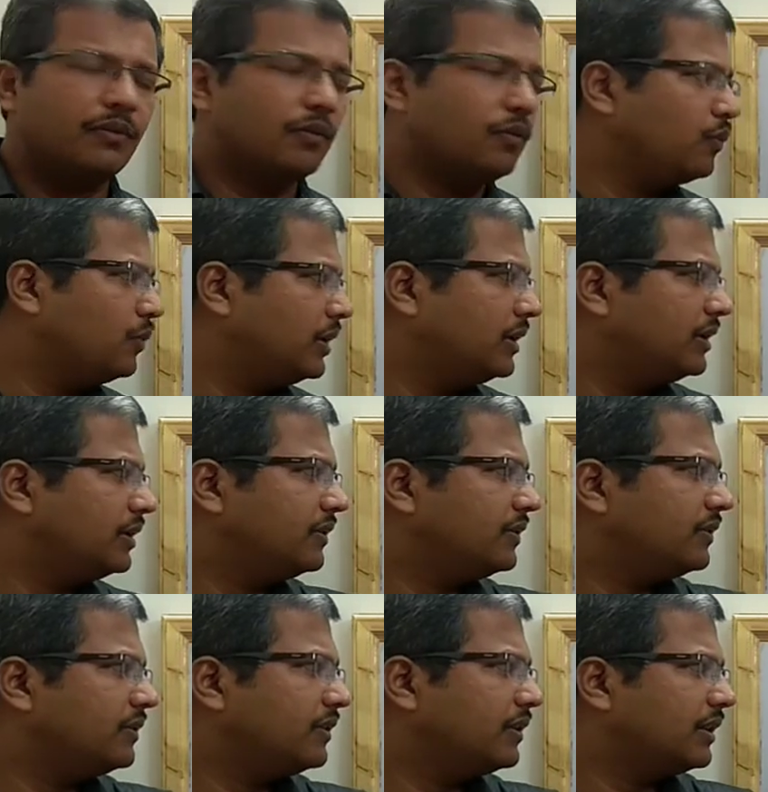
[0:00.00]
When
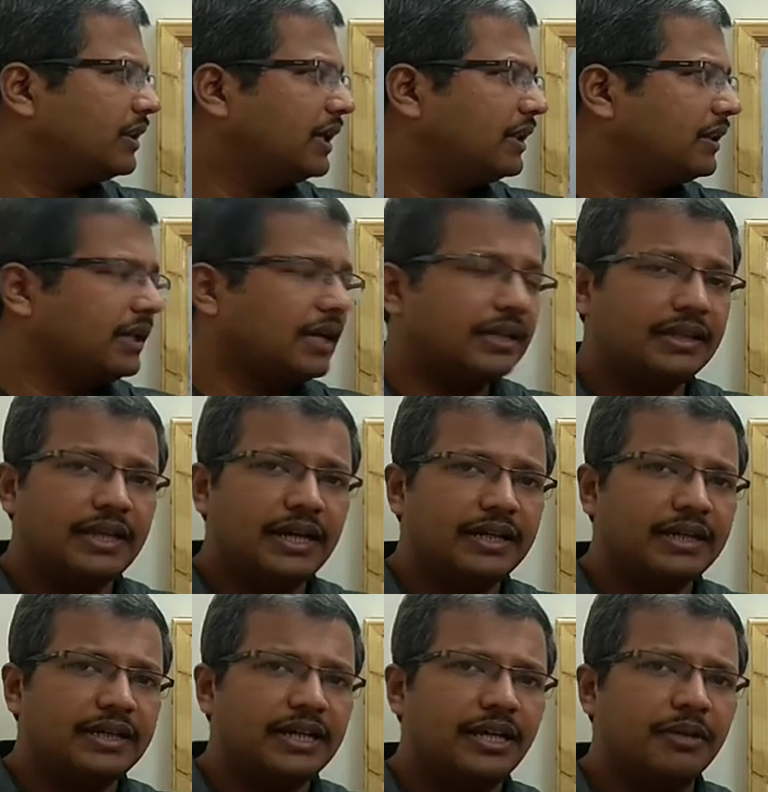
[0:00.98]
And at
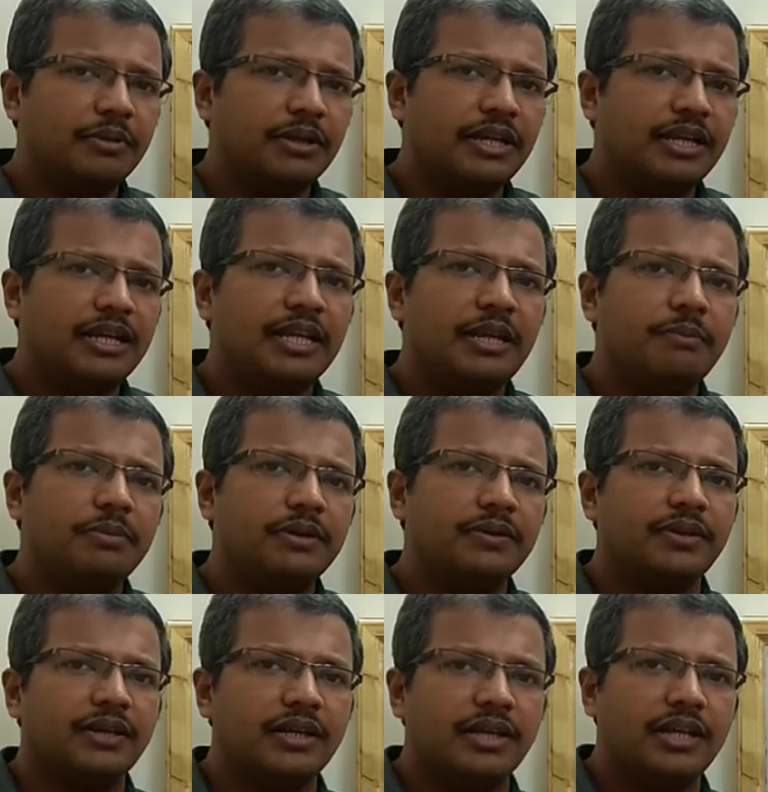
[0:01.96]
that time, NAD plus
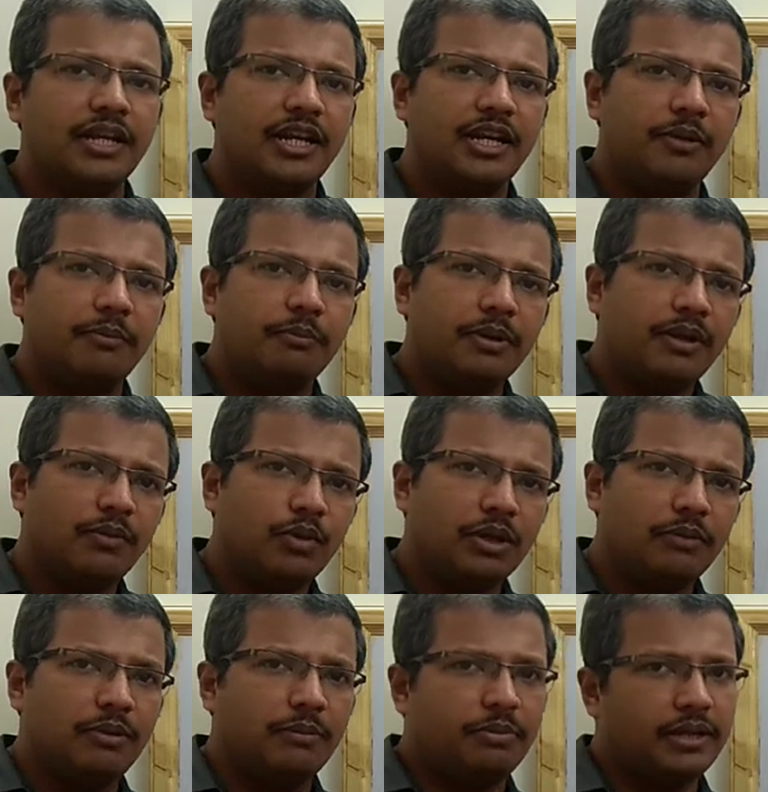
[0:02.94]
and NADP will
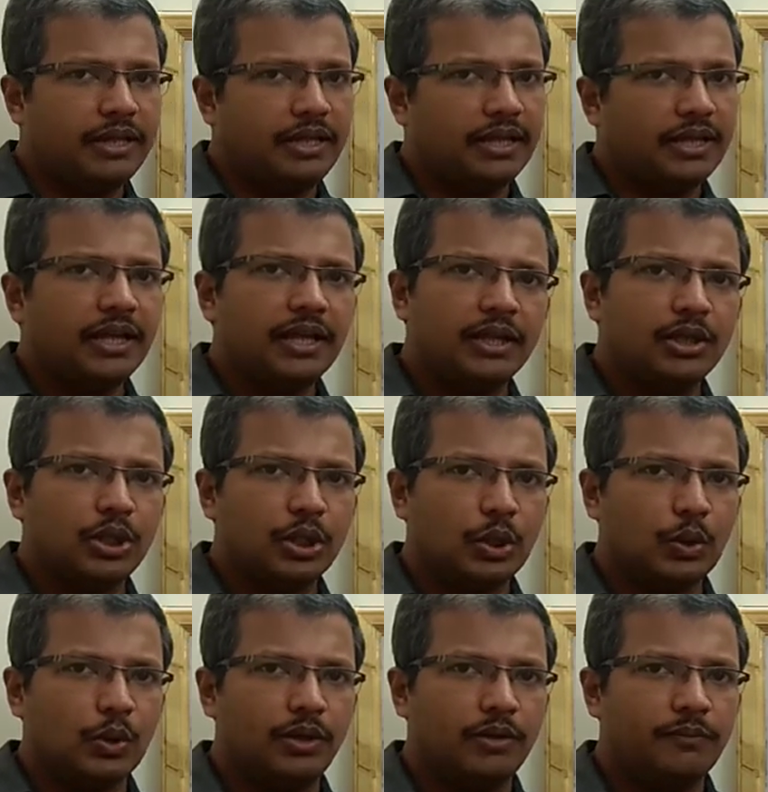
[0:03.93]
be playing a
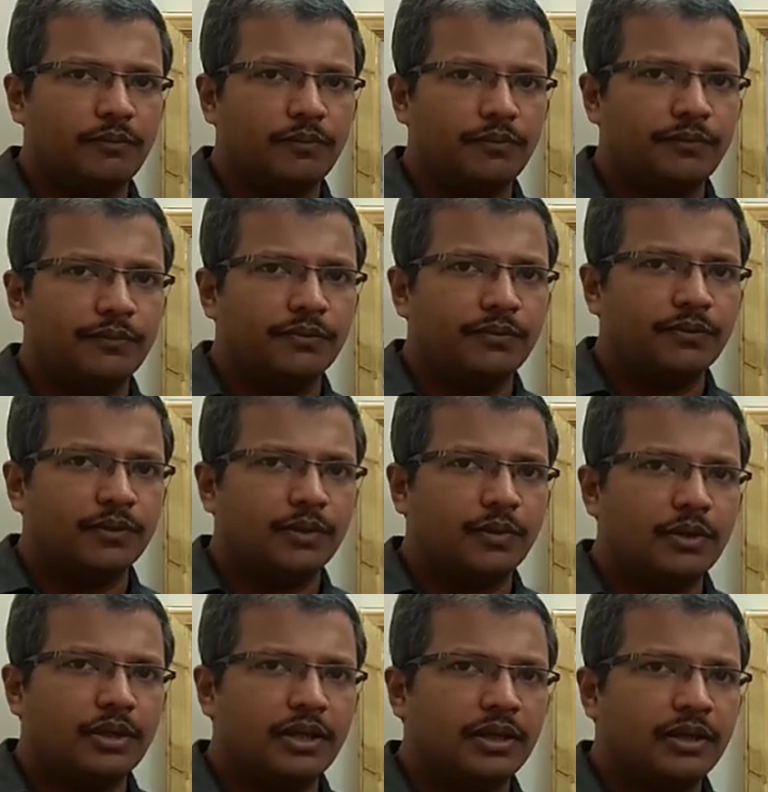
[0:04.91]
role.
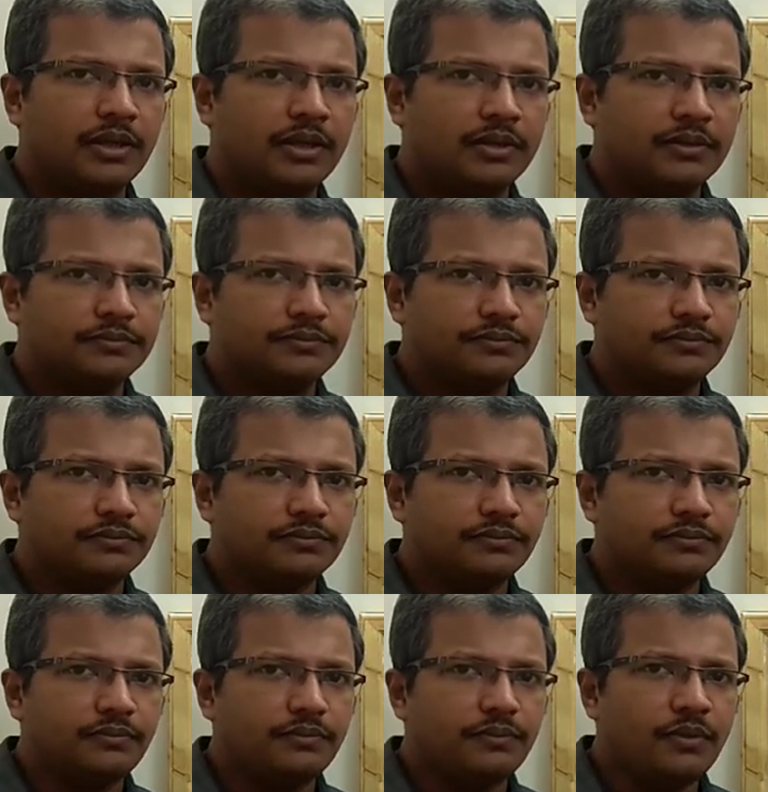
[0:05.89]
Okay.
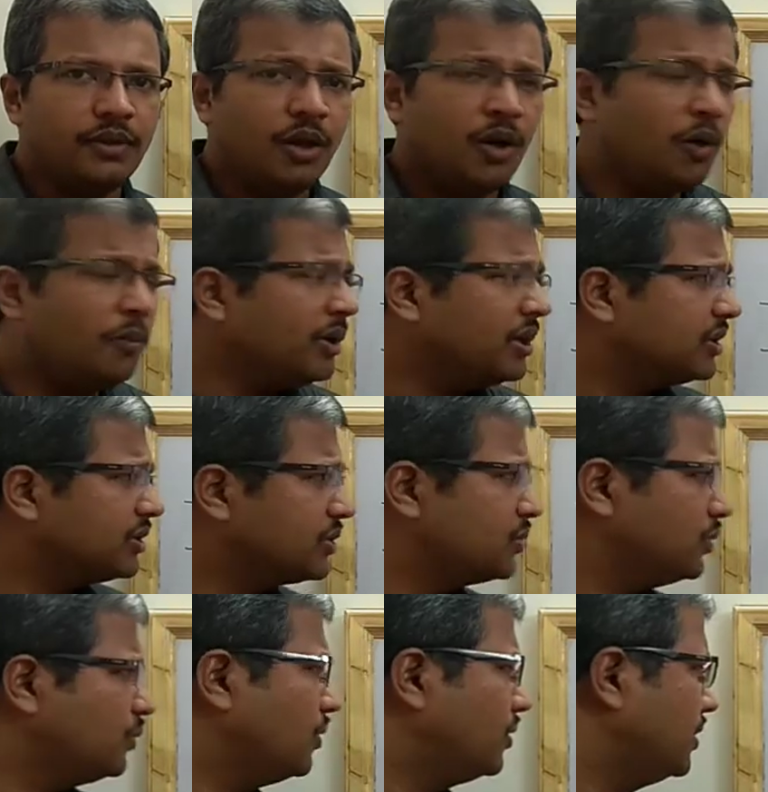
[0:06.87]
Hope you
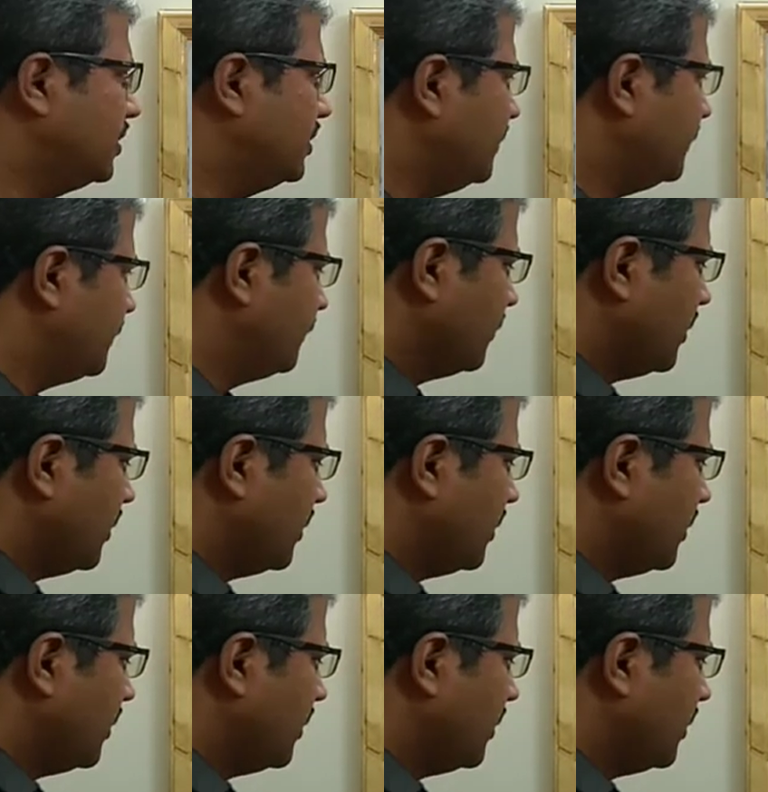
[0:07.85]
understood what it is.